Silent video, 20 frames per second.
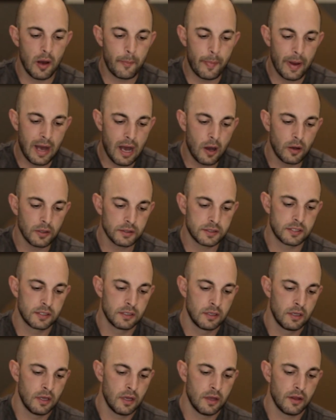about
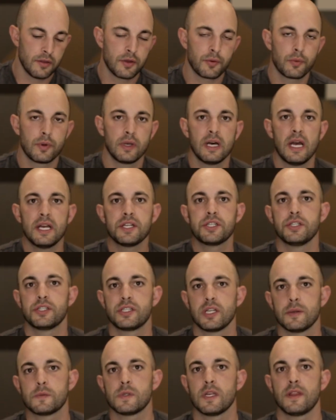the
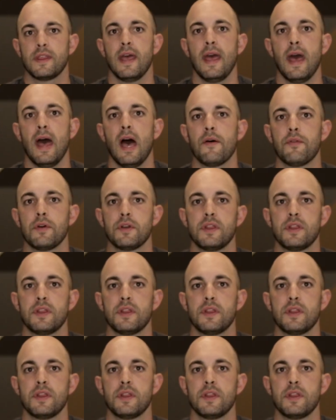relationships that they have?